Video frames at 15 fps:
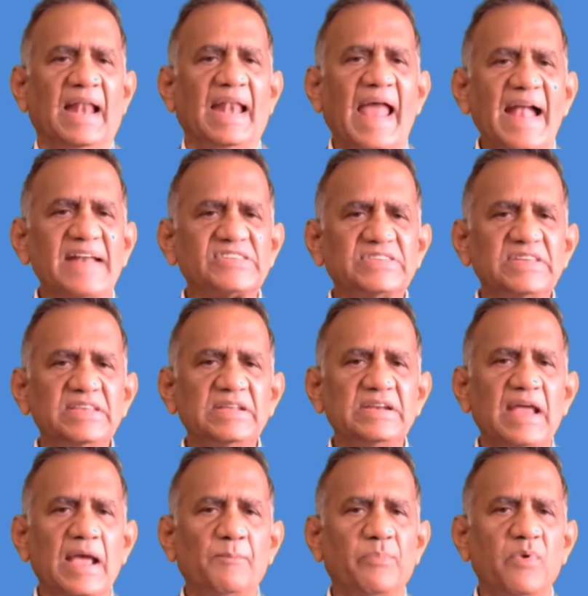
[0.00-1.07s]
Landsteiner
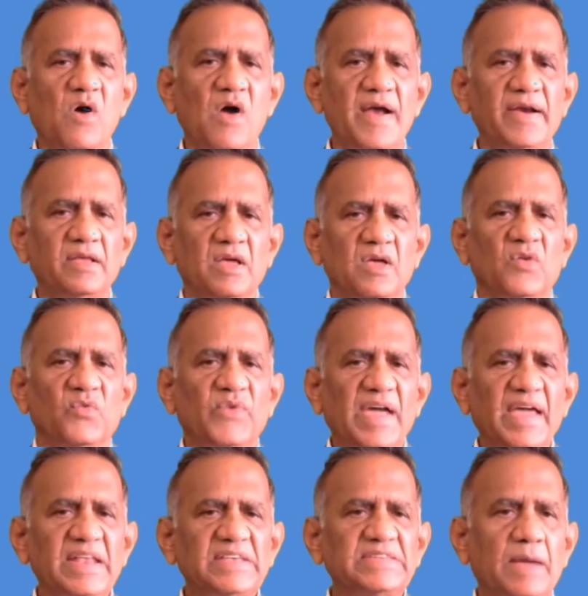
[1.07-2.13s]
employed
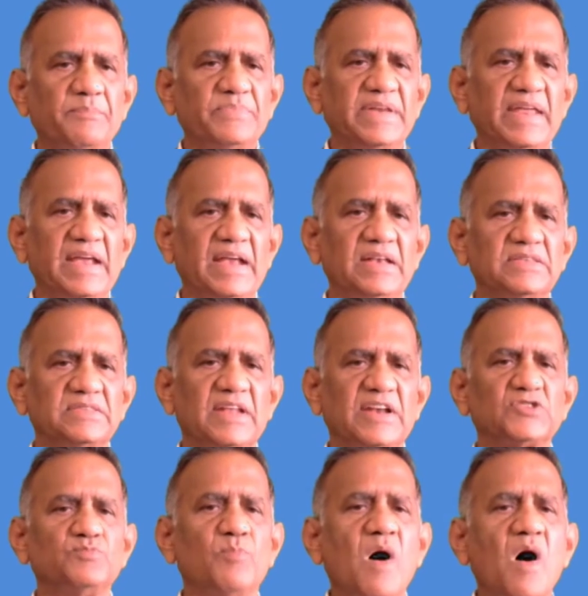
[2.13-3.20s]
various heptanes, that
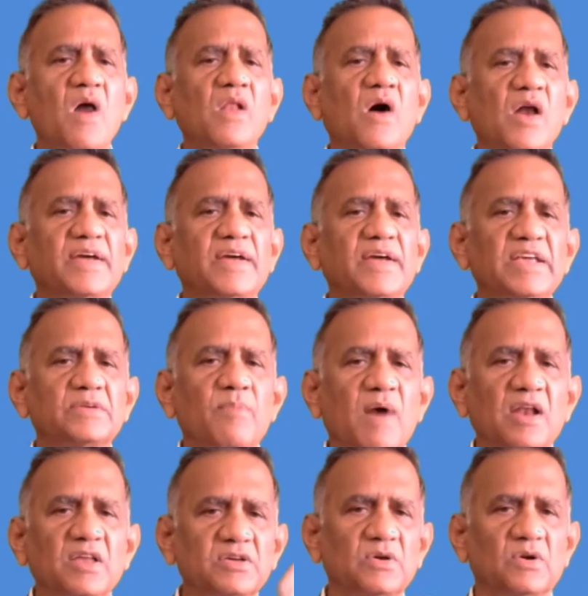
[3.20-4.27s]
small organic
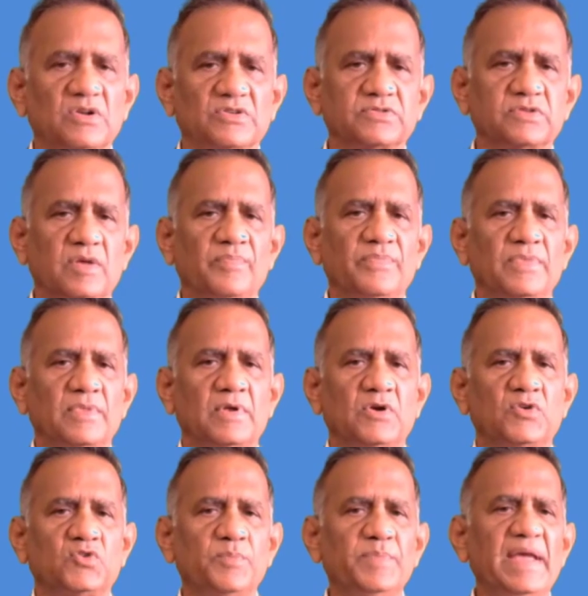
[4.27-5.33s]
molecules,
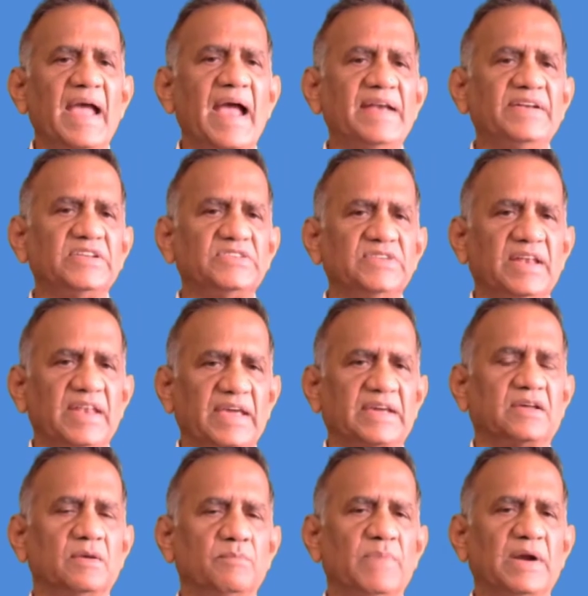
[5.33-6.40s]
to be antigenic
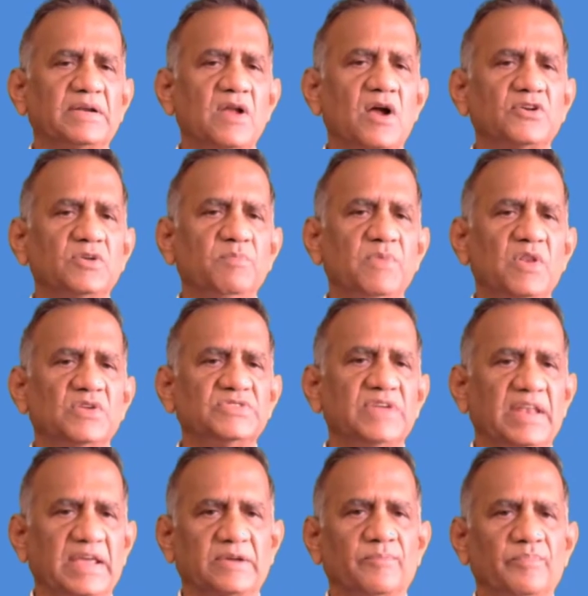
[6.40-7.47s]
but not
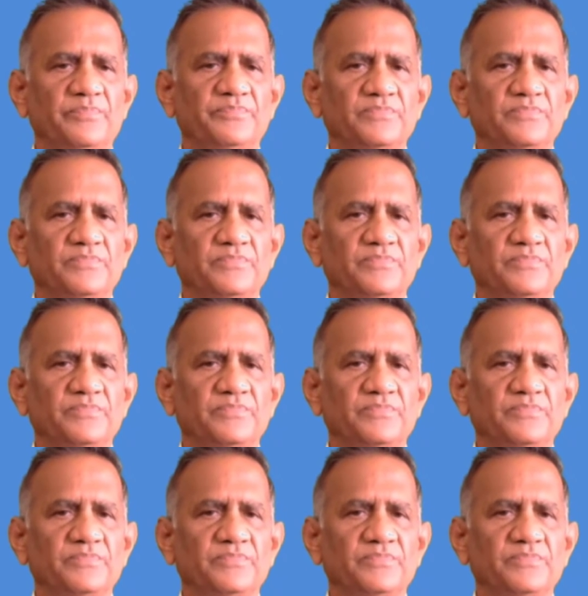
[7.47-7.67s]
immunogenic.